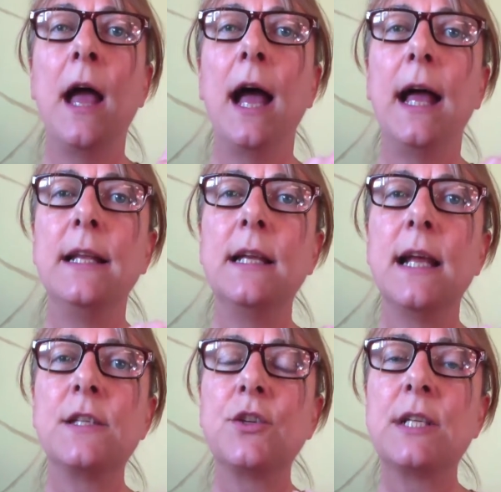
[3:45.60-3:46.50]
And
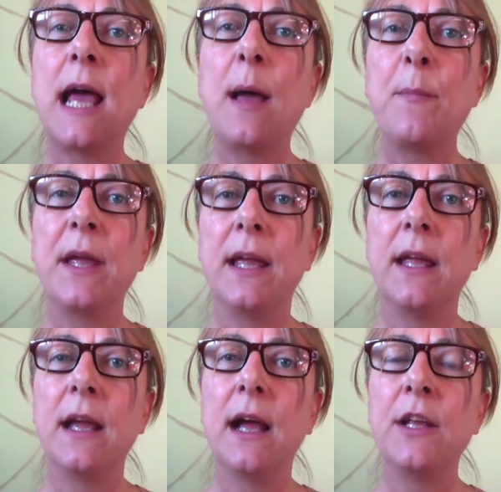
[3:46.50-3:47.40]
as you're tapping,
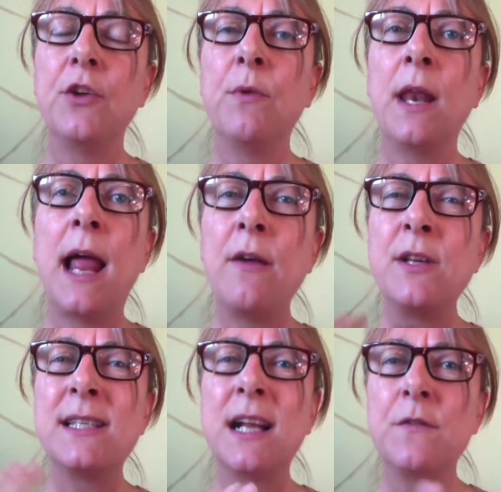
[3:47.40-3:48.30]
you allow
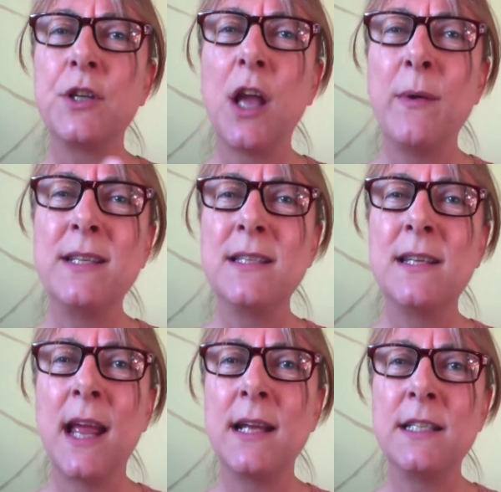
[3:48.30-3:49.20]
yourself to go into
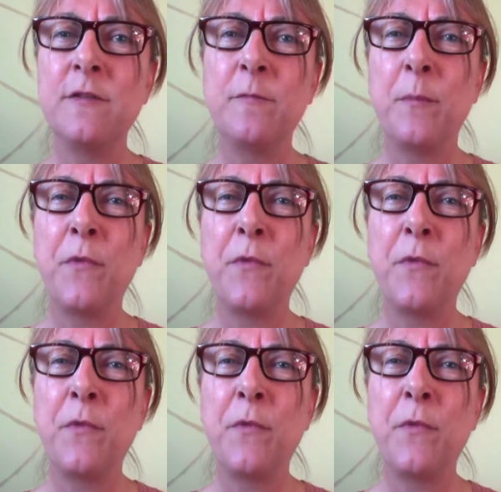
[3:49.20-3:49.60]
the negative